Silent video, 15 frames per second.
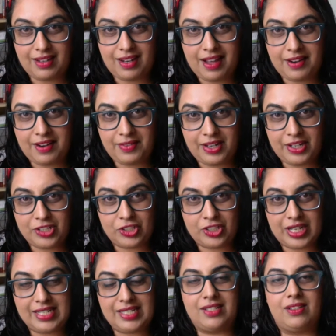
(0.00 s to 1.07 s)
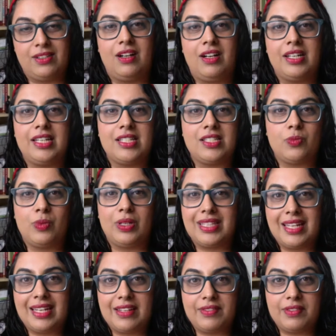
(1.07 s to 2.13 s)
how to find your ideal audience, what
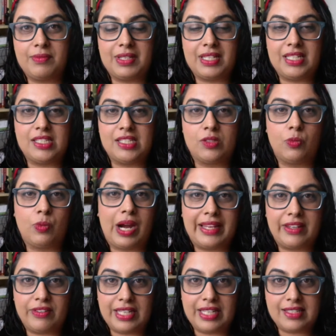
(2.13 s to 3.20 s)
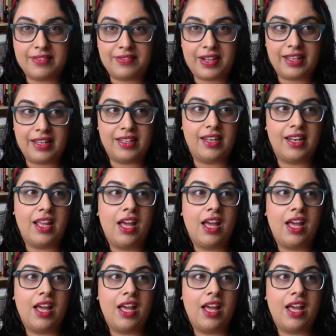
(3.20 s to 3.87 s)
that even means, why you need to find it.